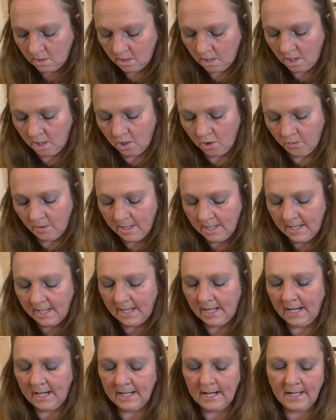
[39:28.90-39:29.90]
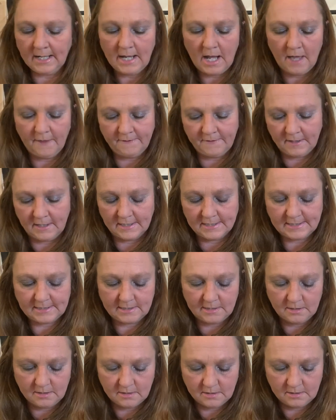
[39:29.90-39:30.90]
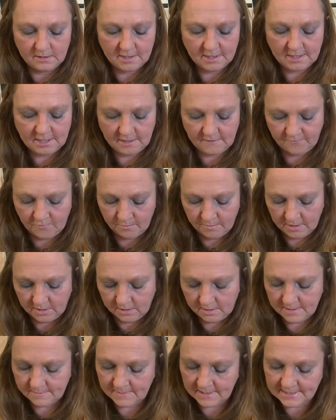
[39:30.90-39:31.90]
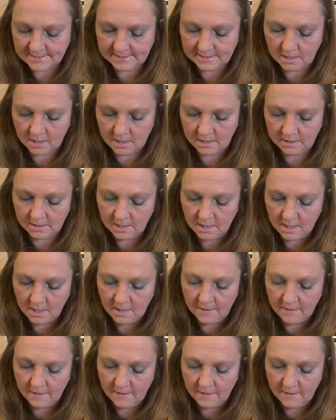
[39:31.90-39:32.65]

oh, and I got this. This is for my, my son.